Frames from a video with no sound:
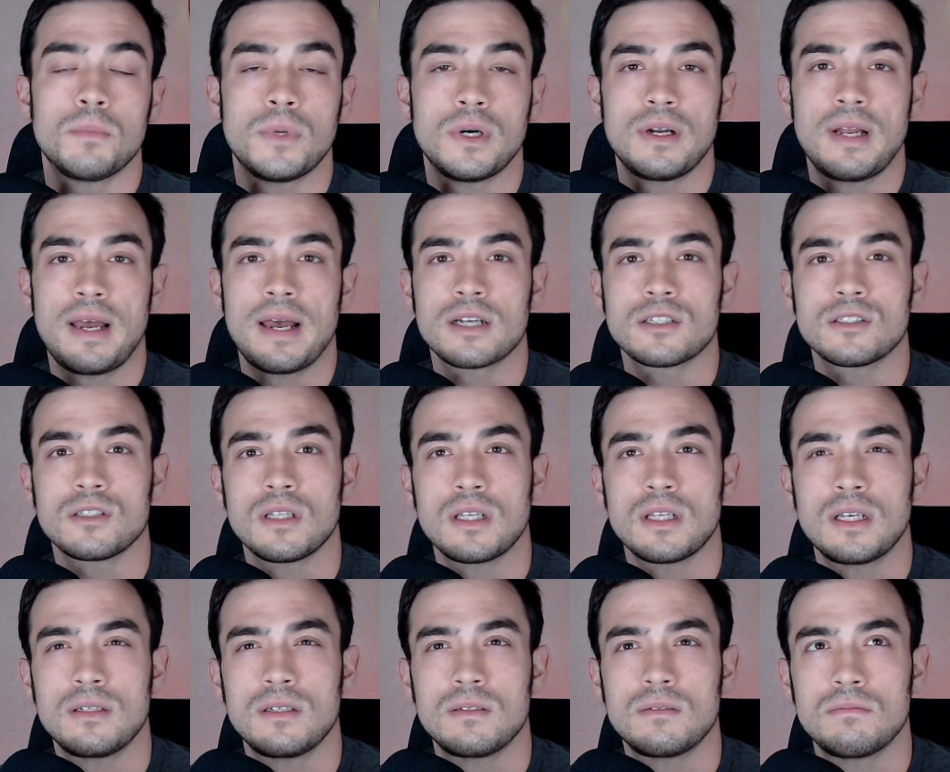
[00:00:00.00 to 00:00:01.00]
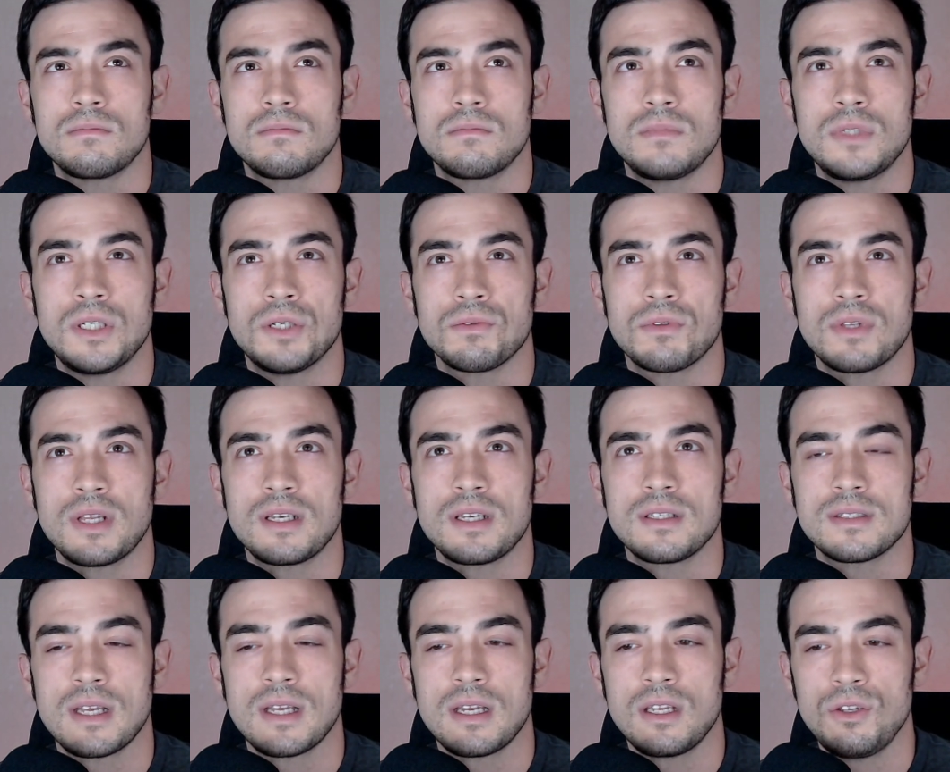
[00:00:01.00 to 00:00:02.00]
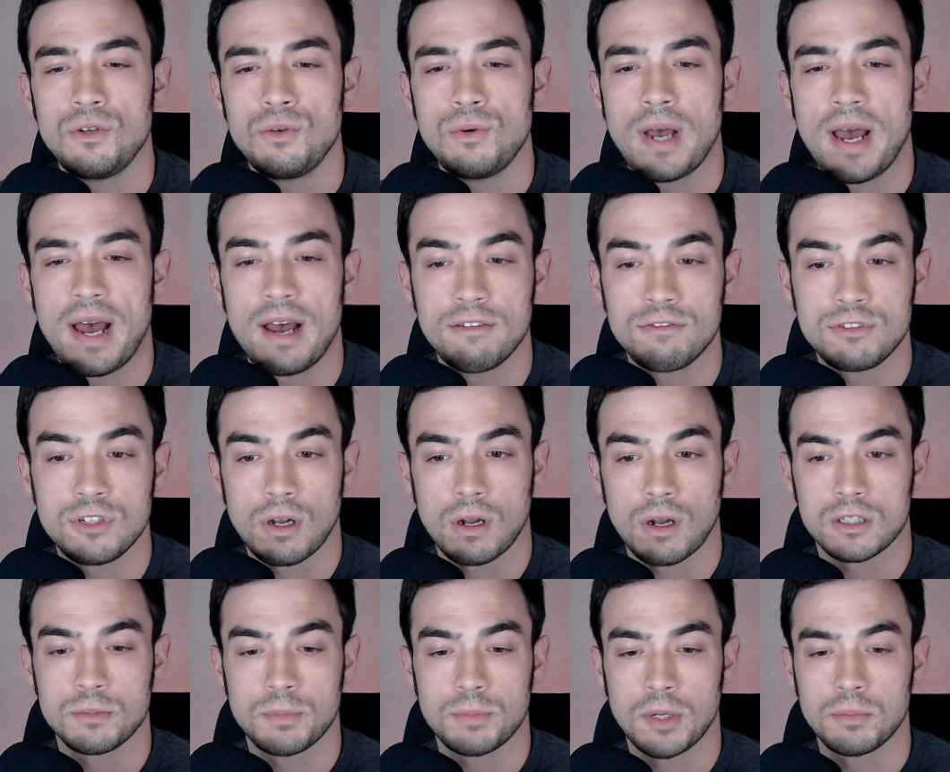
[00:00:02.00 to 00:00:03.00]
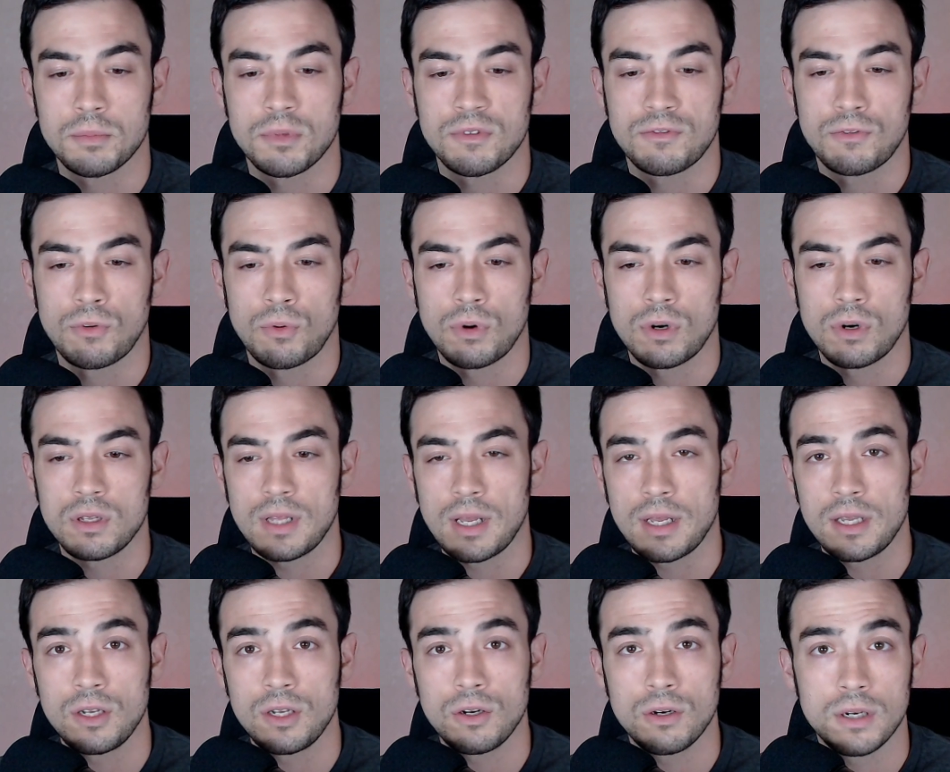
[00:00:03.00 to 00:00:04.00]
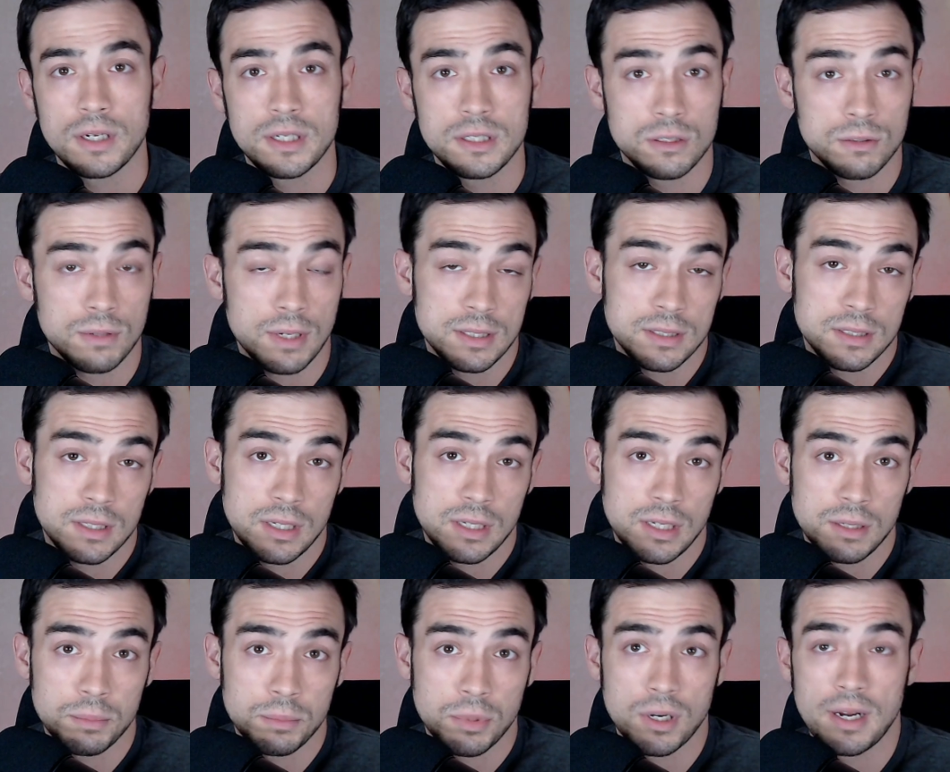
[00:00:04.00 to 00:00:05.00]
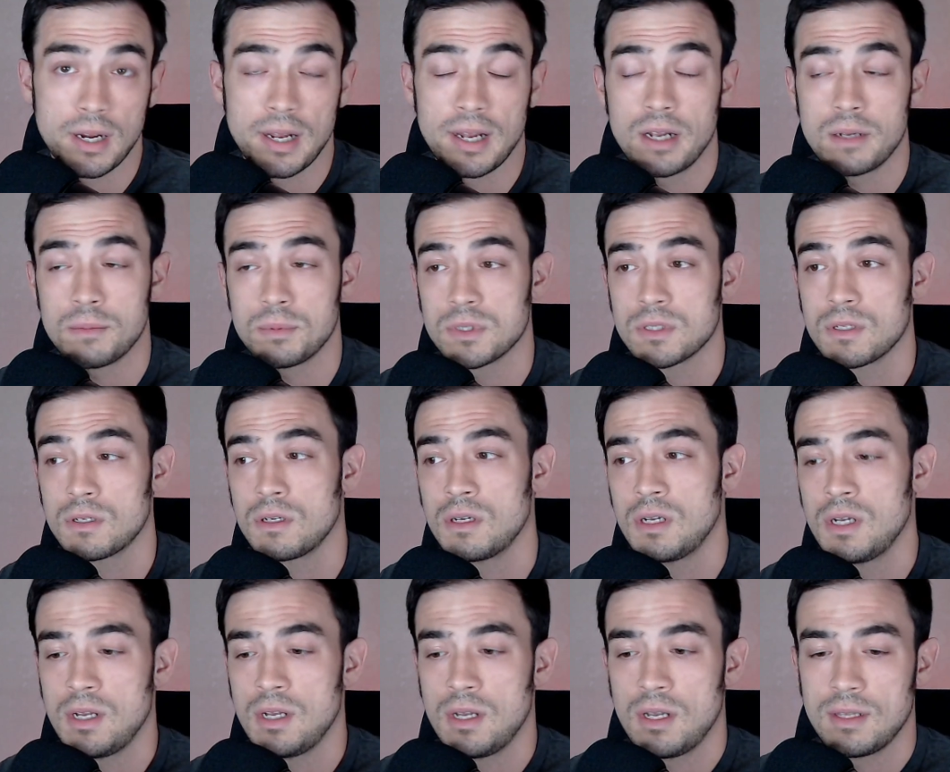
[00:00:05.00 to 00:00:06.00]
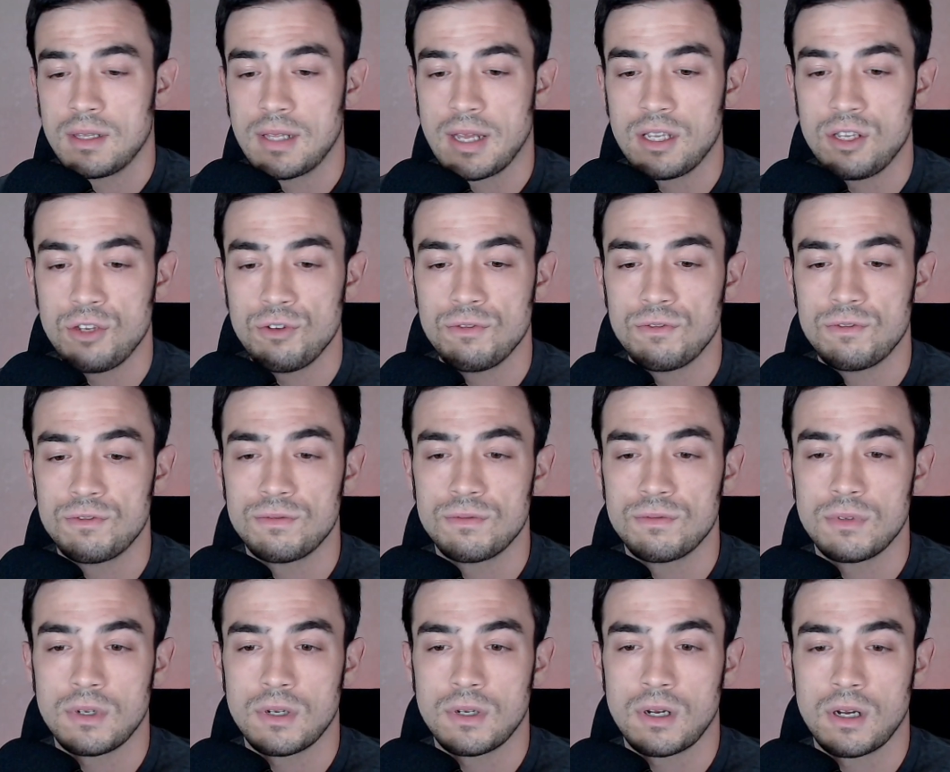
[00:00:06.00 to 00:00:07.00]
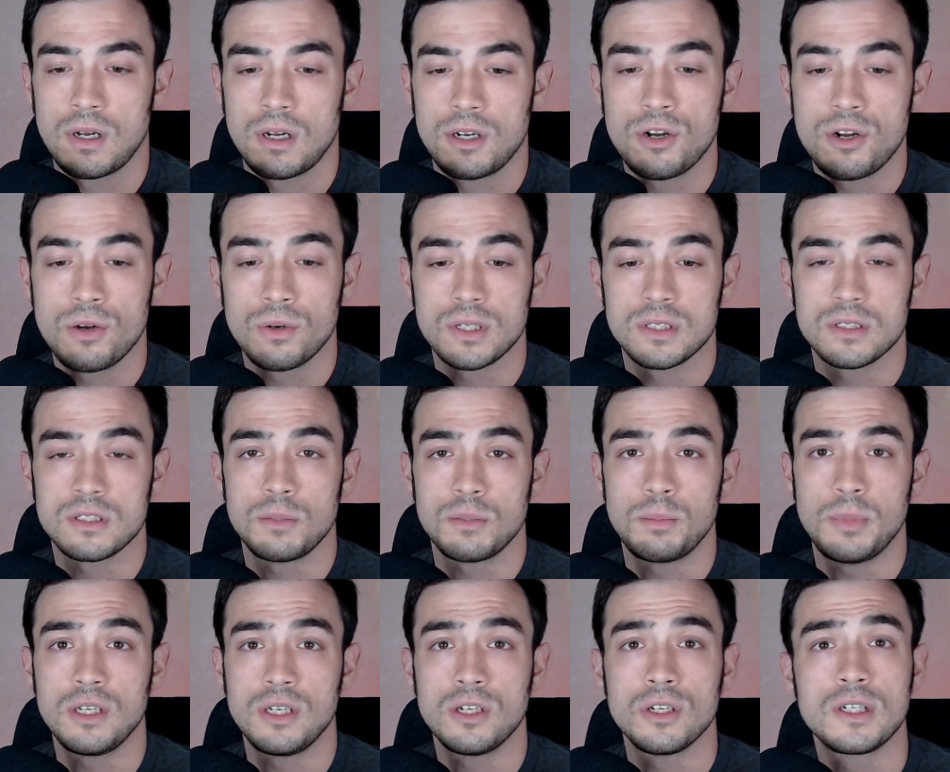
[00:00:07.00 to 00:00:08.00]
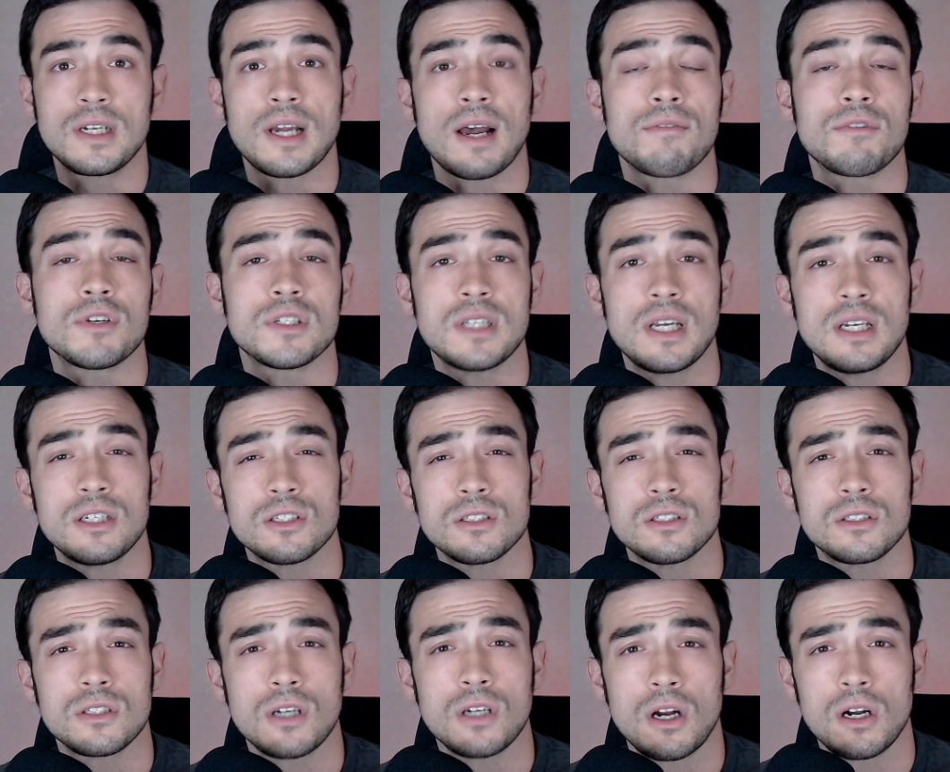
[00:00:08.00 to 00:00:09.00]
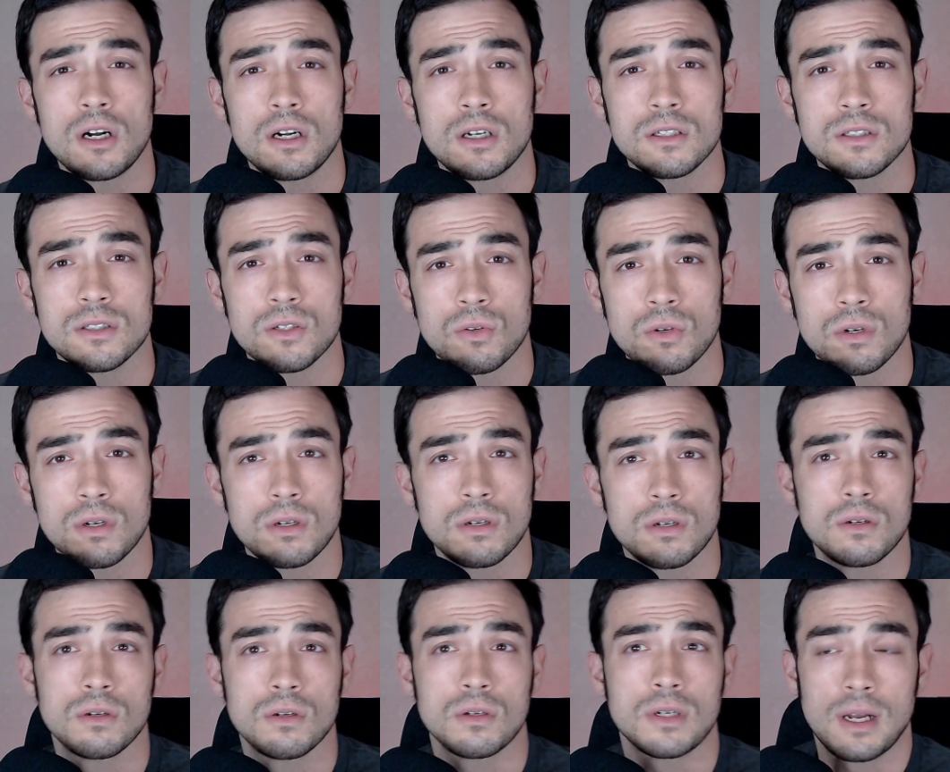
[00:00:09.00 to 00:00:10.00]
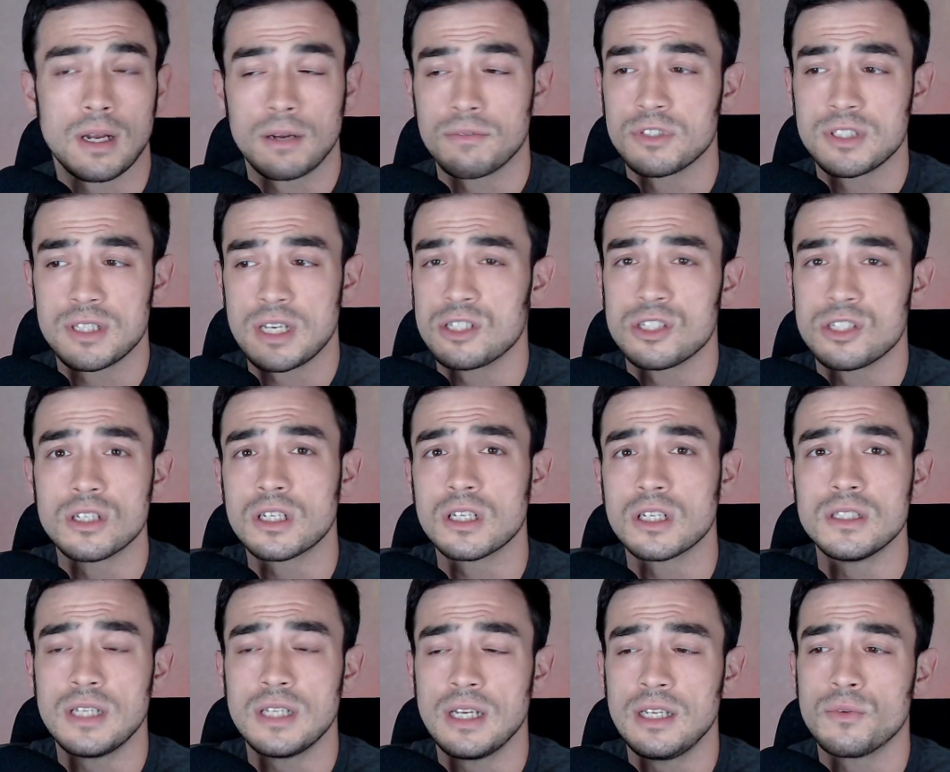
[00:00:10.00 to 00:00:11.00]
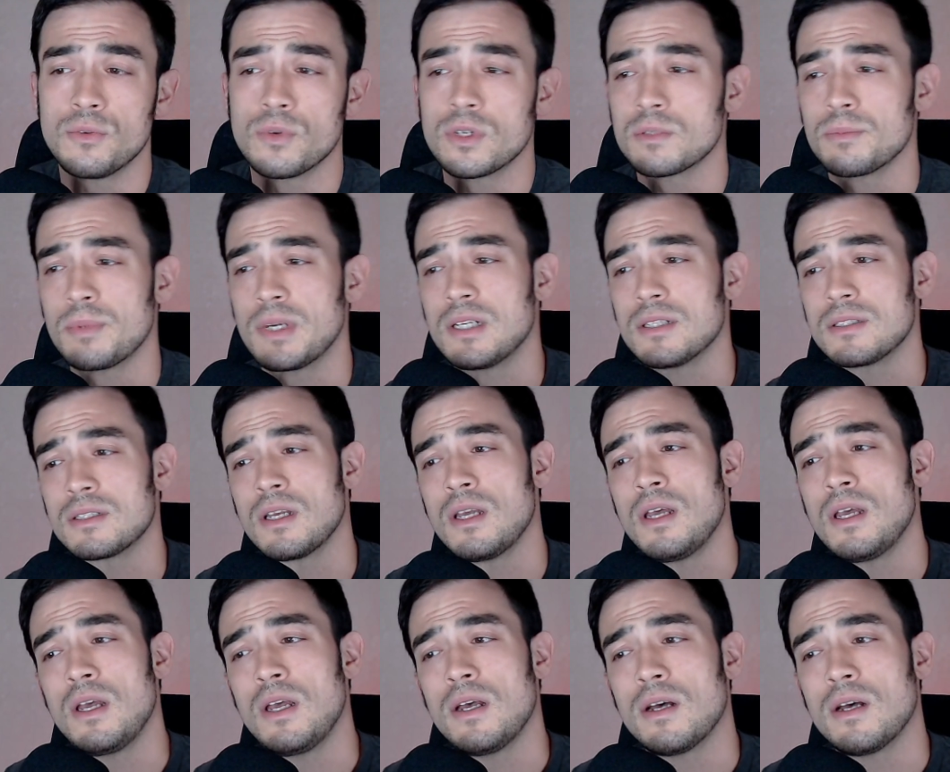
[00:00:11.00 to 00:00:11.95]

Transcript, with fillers: but actually you know things that you have talked about before that you're interested in perhaps or that you've uh, noticed to be good conversation starters or conversation continuers because